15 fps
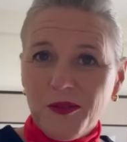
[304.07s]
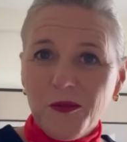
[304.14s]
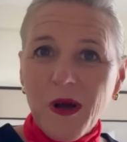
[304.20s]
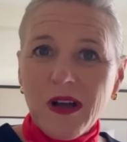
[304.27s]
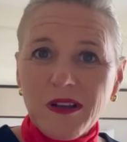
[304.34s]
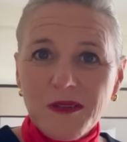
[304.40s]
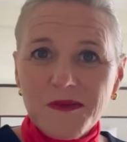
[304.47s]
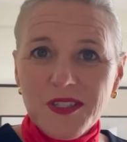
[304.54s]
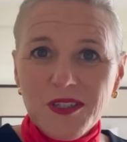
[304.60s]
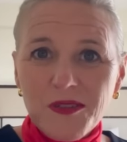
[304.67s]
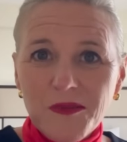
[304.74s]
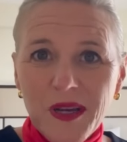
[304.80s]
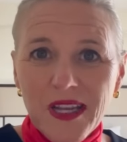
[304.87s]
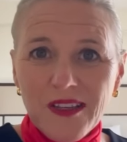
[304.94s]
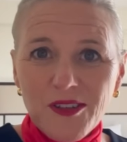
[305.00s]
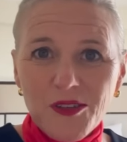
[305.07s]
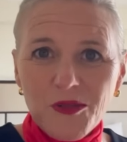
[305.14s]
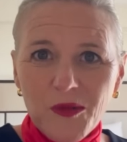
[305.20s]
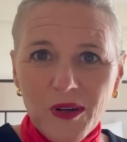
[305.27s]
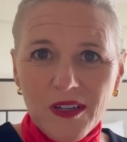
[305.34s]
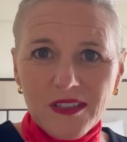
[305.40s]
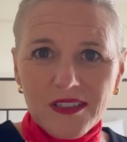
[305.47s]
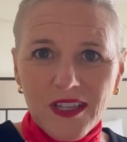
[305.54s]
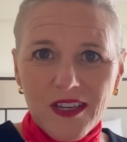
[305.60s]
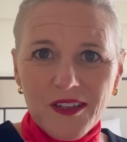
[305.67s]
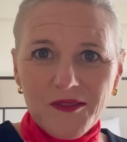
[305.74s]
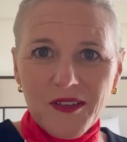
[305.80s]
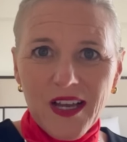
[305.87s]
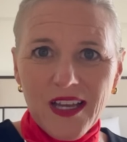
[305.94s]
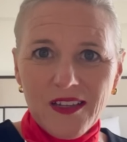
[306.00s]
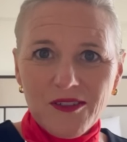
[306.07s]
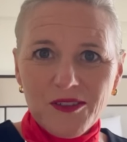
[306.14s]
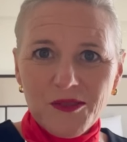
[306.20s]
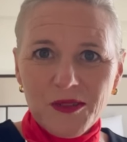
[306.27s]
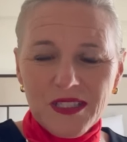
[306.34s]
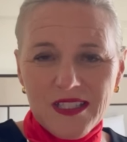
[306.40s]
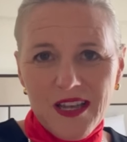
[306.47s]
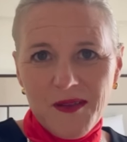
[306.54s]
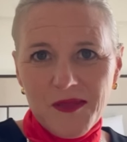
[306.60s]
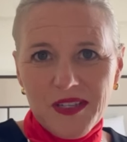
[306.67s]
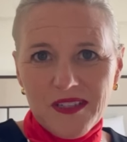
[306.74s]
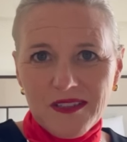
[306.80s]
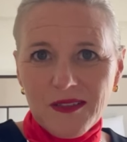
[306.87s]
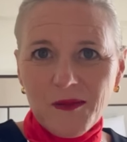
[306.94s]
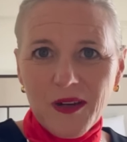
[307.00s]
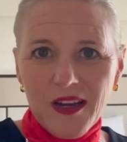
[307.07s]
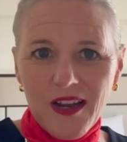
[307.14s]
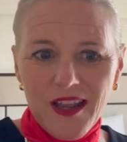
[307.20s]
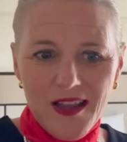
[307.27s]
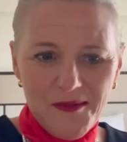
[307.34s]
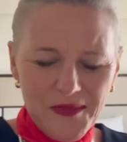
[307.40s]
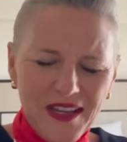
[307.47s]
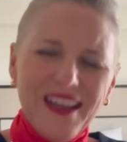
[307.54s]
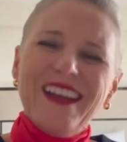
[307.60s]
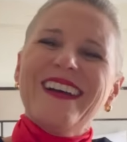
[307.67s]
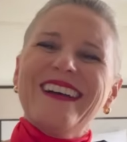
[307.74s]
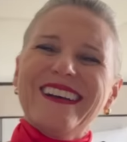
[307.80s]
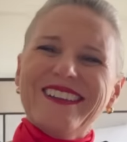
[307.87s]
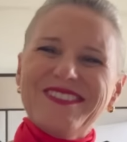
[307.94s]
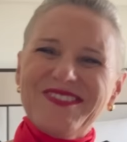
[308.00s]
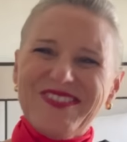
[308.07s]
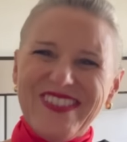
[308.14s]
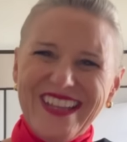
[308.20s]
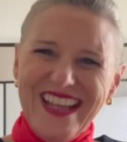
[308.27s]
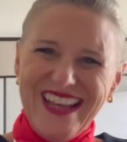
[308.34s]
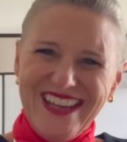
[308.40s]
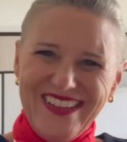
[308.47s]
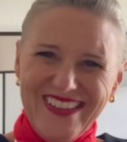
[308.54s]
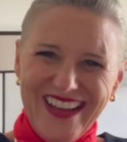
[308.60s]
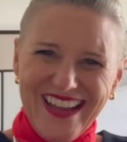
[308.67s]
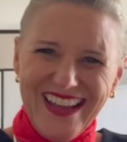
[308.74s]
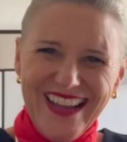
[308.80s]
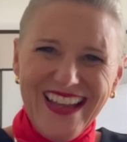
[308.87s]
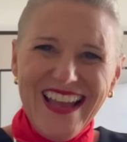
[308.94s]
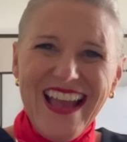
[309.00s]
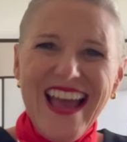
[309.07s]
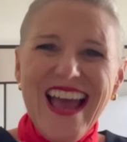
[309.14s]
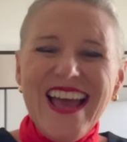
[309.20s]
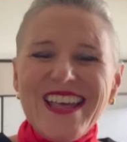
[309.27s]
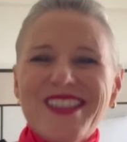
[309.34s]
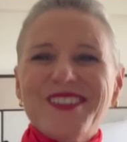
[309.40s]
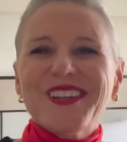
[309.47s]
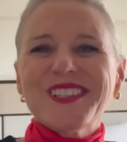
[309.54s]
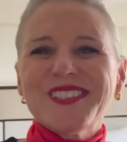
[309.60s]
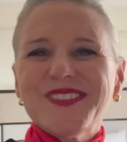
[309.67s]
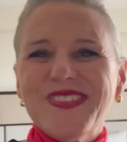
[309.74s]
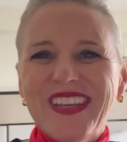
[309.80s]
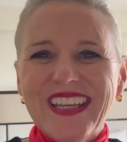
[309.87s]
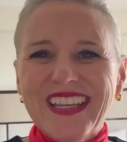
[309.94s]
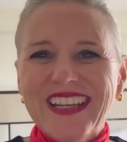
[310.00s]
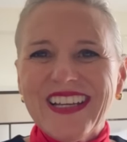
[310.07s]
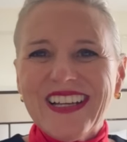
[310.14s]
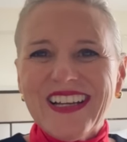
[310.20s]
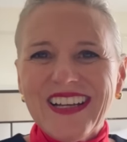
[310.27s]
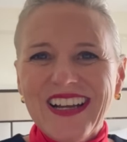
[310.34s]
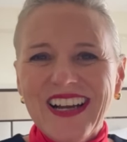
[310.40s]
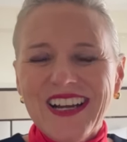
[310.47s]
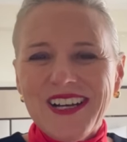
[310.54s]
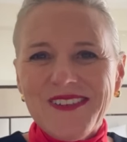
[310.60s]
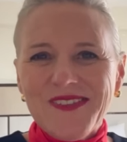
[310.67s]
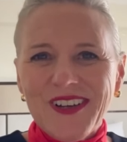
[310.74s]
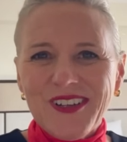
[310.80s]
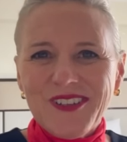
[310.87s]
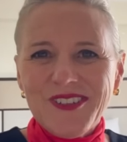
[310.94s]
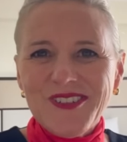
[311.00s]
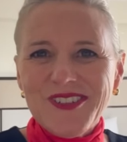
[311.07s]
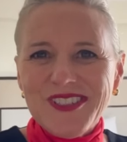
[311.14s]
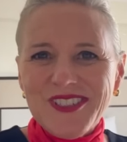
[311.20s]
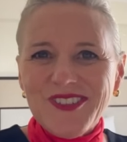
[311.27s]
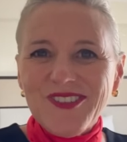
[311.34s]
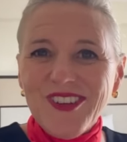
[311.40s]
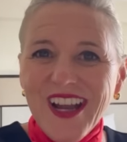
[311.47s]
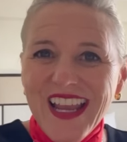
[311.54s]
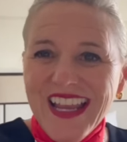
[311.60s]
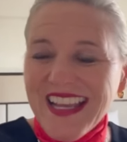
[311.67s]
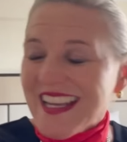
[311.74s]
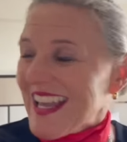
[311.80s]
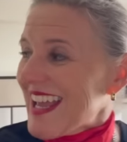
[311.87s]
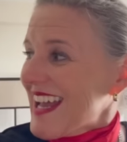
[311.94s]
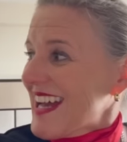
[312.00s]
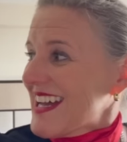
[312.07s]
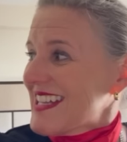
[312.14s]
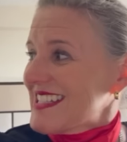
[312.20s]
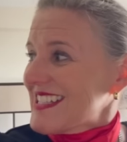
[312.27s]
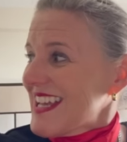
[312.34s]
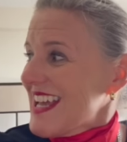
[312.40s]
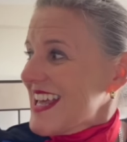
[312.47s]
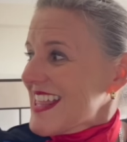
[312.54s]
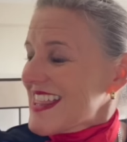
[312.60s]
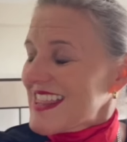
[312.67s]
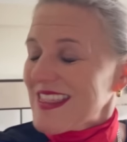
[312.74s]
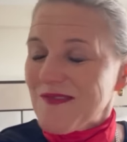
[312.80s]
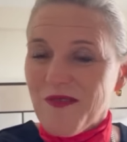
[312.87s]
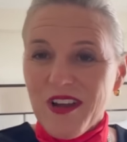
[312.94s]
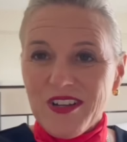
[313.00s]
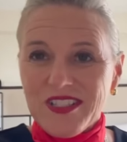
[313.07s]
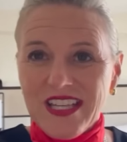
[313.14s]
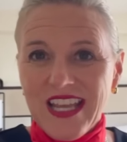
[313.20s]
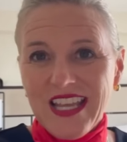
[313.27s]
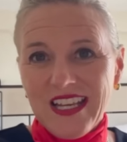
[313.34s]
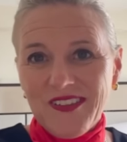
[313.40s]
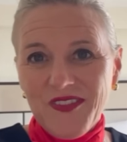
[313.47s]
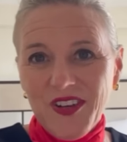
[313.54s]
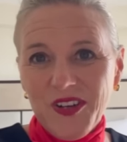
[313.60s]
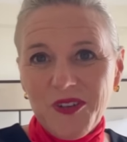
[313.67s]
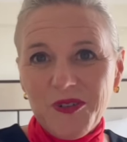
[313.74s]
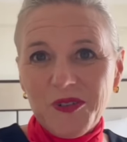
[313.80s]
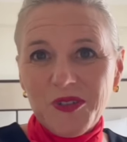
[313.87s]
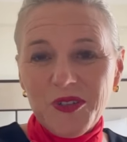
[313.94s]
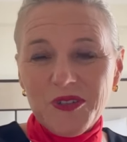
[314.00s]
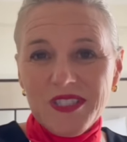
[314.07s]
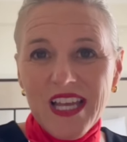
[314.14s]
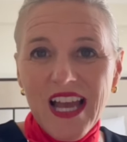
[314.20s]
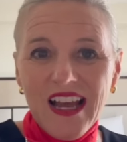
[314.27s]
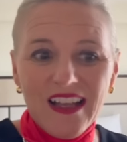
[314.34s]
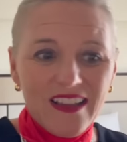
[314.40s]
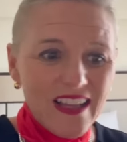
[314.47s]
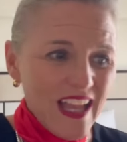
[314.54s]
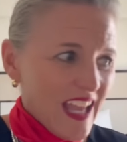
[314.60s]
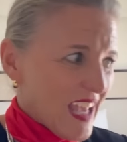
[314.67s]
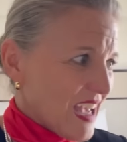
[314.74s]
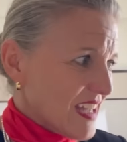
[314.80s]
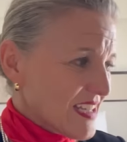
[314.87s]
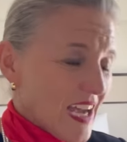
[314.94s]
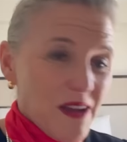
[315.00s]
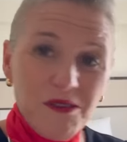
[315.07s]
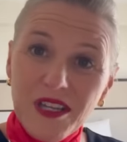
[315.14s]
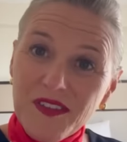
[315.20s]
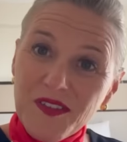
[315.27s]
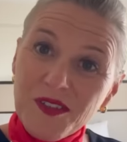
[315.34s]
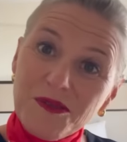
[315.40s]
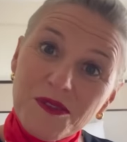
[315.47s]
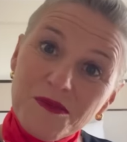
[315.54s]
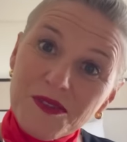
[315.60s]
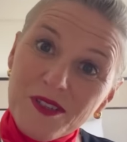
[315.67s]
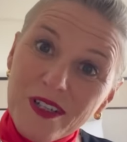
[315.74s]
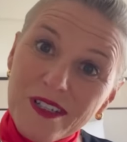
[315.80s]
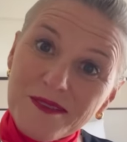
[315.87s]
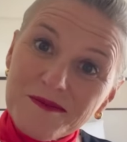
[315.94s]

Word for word: Welcome to my new world of I don't know what time it is and where I am. But anyway, thrilled to be here. Our crew is great and we are staying in a very cool hotel, and I will give you a room tour.